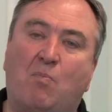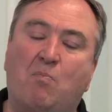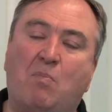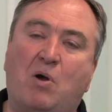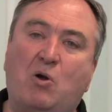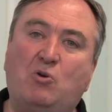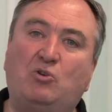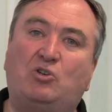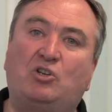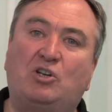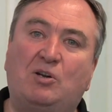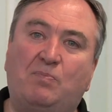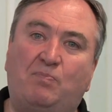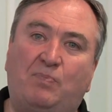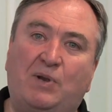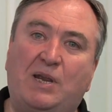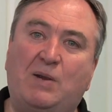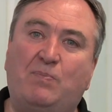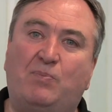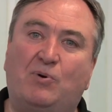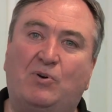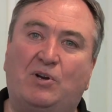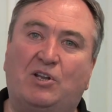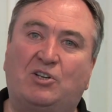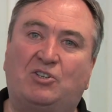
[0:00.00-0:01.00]
most of the
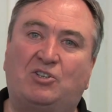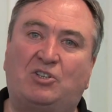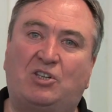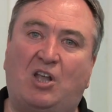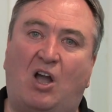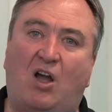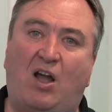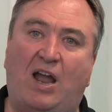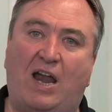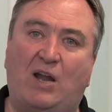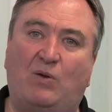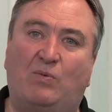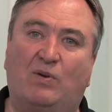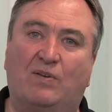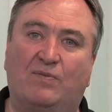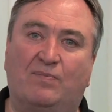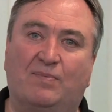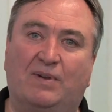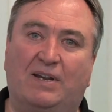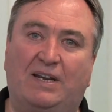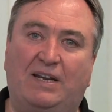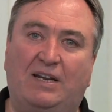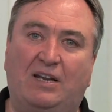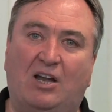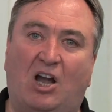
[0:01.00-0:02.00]
people that started
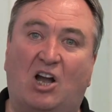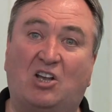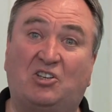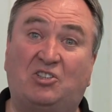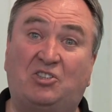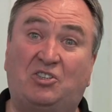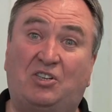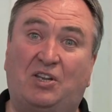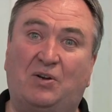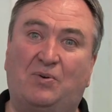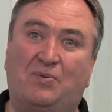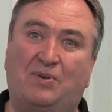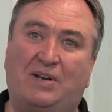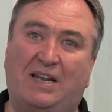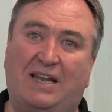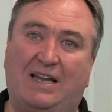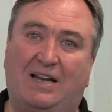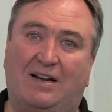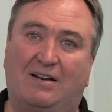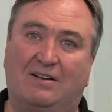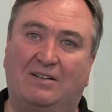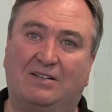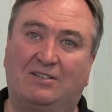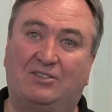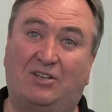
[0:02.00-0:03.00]
with me are still
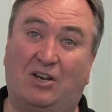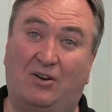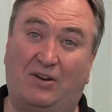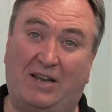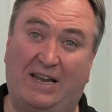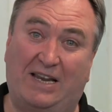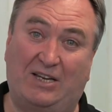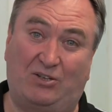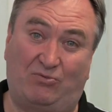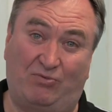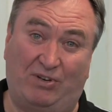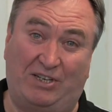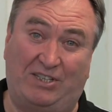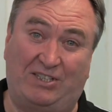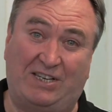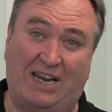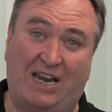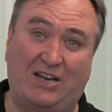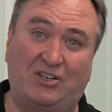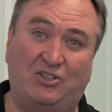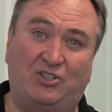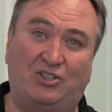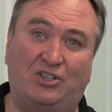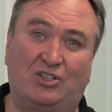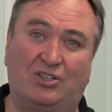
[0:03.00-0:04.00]
there. So there's
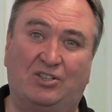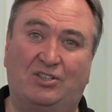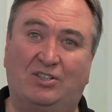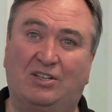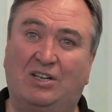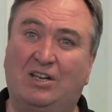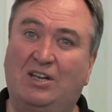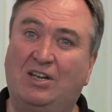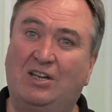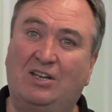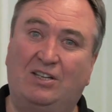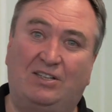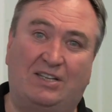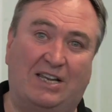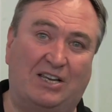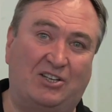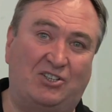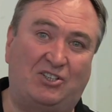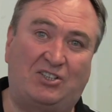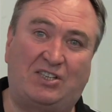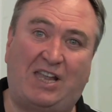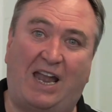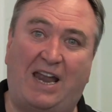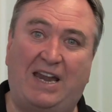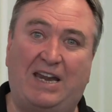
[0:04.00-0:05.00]
retention,
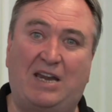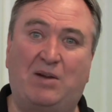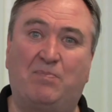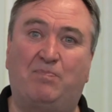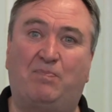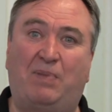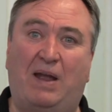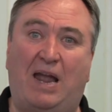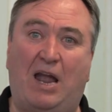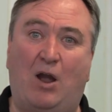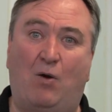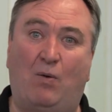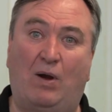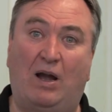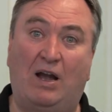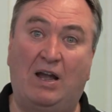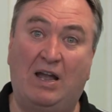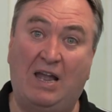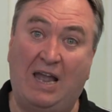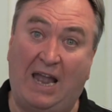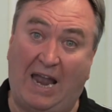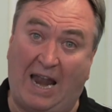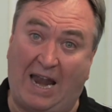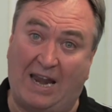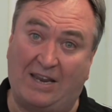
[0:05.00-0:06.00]
there's staying power,
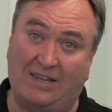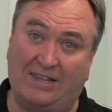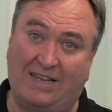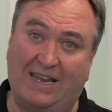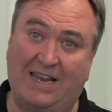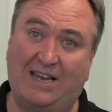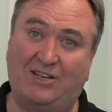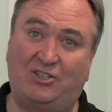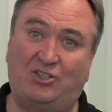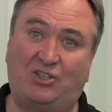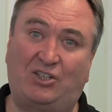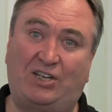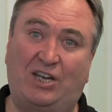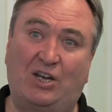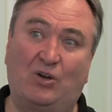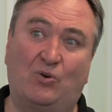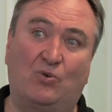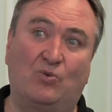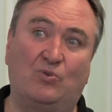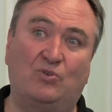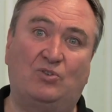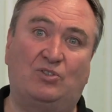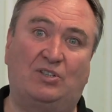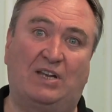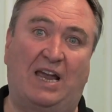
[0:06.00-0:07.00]
and their
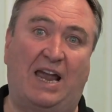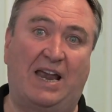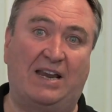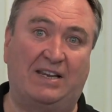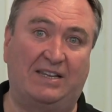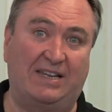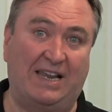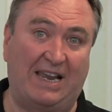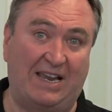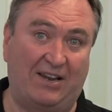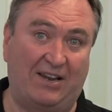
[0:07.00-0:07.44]
skills and